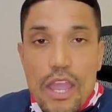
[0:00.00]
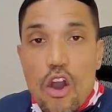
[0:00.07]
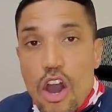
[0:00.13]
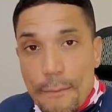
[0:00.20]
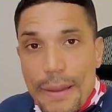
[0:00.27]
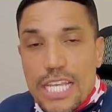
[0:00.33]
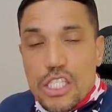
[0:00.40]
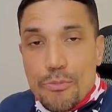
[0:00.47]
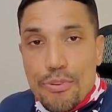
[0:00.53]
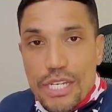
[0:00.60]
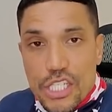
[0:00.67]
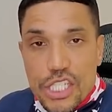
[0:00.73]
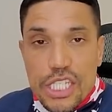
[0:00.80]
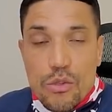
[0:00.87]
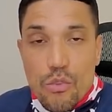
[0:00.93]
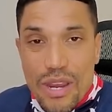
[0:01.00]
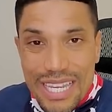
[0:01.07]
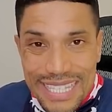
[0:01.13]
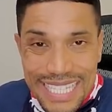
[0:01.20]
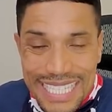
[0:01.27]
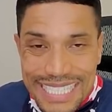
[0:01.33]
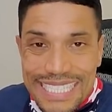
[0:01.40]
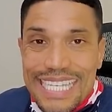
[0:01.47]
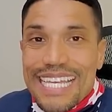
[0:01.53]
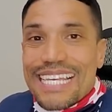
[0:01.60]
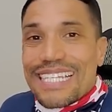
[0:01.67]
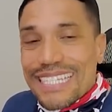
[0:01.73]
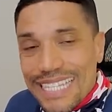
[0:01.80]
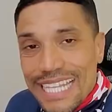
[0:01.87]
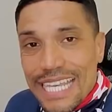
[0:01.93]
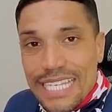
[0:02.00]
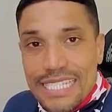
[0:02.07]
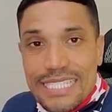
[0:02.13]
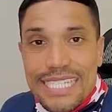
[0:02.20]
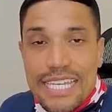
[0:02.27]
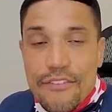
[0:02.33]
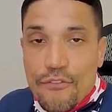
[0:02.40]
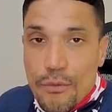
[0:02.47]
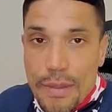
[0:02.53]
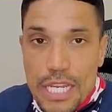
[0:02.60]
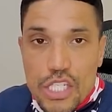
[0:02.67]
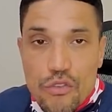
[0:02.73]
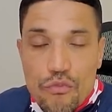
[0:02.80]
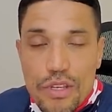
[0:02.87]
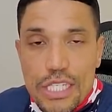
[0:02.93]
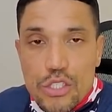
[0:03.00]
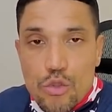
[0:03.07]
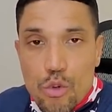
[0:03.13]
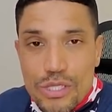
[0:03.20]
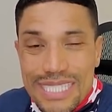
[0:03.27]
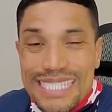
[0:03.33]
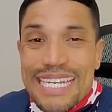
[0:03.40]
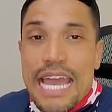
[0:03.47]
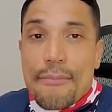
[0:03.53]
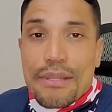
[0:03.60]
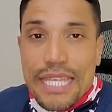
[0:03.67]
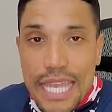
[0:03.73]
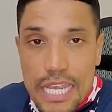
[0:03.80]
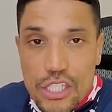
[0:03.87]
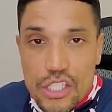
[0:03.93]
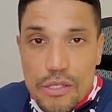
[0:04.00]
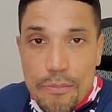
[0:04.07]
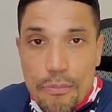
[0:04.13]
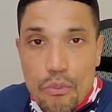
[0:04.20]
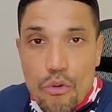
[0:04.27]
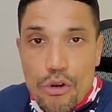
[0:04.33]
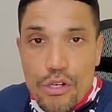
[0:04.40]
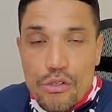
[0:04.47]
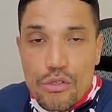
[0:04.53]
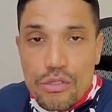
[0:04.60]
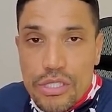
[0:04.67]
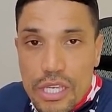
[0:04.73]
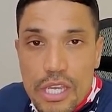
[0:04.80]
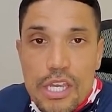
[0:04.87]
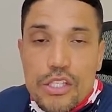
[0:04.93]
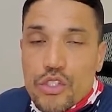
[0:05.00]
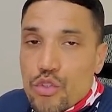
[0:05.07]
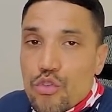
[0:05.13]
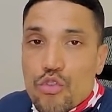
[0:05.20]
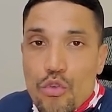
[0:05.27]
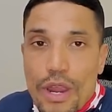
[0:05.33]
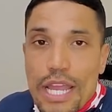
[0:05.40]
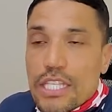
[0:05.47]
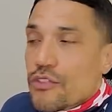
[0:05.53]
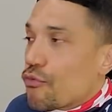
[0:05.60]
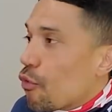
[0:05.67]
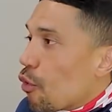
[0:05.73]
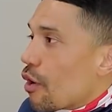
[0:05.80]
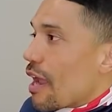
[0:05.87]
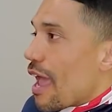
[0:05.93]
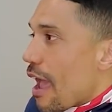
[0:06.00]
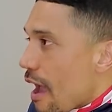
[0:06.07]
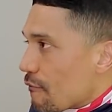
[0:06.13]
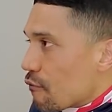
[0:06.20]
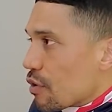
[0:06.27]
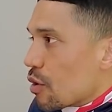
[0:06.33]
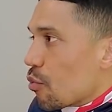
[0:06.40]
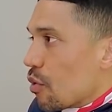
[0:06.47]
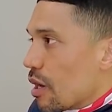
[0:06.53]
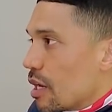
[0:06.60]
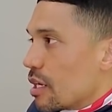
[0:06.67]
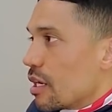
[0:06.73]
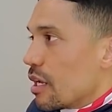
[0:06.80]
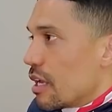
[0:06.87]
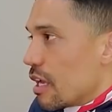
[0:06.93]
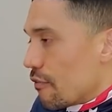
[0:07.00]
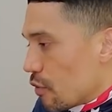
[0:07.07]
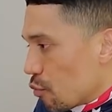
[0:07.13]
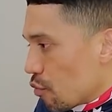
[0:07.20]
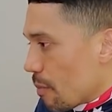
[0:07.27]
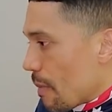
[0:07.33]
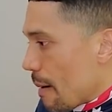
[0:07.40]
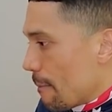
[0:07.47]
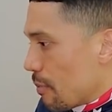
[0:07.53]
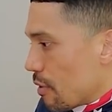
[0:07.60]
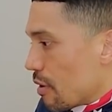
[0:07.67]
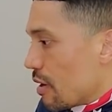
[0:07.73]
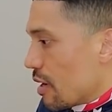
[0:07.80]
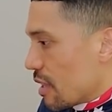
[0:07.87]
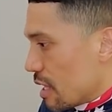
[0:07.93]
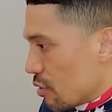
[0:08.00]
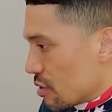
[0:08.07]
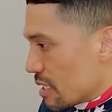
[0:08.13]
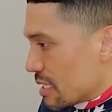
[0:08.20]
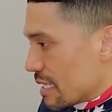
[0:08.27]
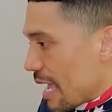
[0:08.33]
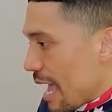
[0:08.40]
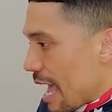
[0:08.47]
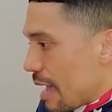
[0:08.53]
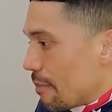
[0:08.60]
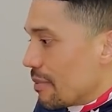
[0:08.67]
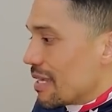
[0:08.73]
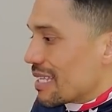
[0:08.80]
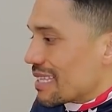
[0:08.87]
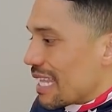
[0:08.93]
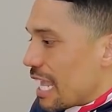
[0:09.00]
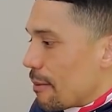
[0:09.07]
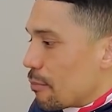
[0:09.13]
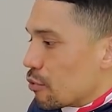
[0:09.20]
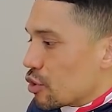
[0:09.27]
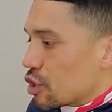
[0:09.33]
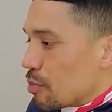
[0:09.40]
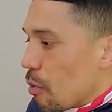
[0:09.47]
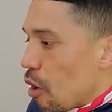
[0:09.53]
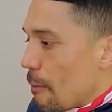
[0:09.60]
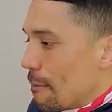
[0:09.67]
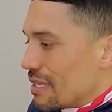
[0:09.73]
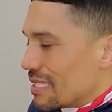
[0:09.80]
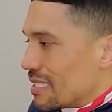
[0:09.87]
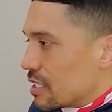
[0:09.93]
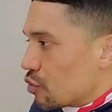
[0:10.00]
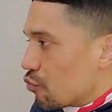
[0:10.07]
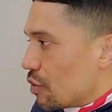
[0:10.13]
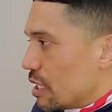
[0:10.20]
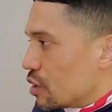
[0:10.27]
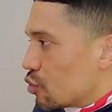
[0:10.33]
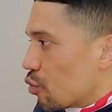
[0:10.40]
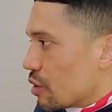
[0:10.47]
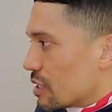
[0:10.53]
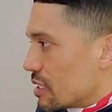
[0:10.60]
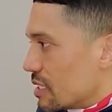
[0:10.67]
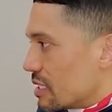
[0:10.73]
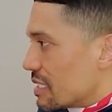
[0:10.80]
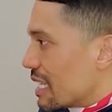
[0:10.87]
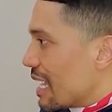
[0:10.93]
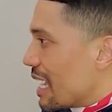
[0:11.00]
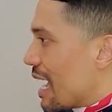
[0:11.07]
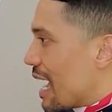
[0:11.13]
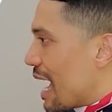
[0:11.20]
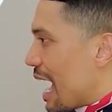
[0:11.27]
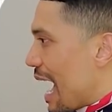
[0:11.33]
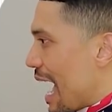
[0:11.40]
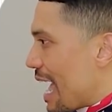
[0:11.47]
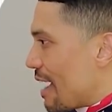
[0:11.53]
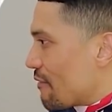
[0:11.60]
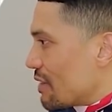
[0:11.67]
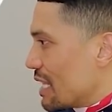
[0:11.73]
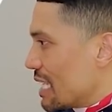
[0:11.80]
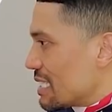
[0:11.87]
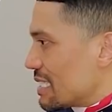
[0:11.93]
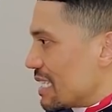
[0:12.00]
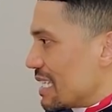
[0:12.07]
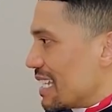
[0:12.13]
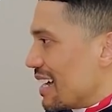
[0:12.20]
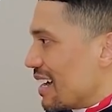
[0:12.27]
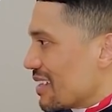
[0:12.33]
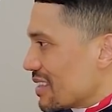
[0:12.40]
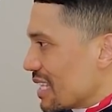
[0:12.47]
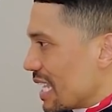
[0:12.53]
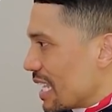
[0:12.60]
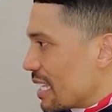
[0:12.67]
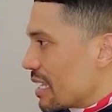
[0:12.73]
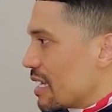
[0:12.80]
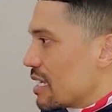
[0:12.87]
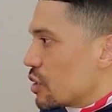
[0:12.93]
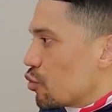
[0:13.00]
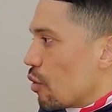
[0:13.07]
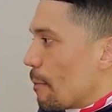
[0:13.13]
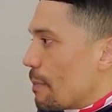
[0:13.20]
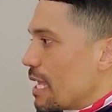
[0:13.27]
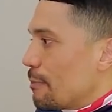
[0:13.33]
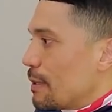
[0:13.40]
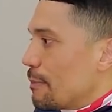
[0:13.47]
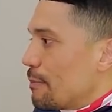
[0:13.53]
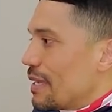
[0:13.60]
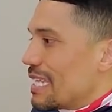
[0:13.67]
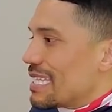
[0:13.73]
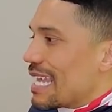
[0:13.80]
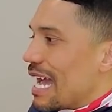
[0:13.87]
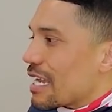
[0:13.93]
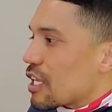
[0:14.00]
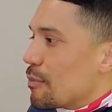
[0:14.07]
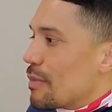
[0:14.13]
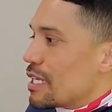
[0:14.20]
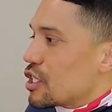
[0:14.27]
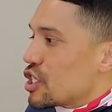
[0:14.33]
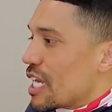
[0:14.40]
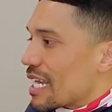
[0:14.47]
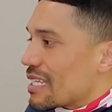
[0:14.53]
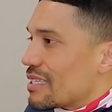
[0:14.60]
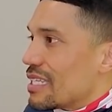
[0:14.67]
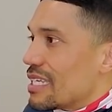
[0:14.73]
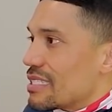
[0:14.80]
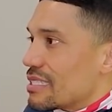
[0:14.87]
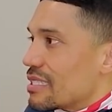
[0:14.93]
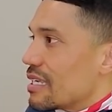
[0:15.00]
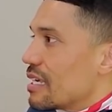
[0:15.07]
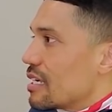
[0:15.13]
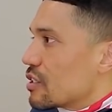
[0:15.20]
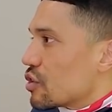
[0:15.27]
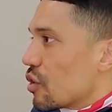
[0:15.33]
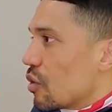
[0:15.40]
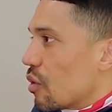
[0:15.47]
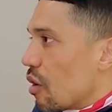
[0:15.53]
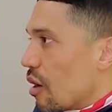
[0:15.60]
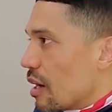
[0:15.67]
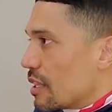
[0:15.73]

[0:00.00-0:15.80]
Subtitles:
on my spreadsheet where I list links to information resources and application portals to grants for everyone, if you remember, there is a tab labeled Small Business Resources. I have listed a link to a PPP document checklist. So on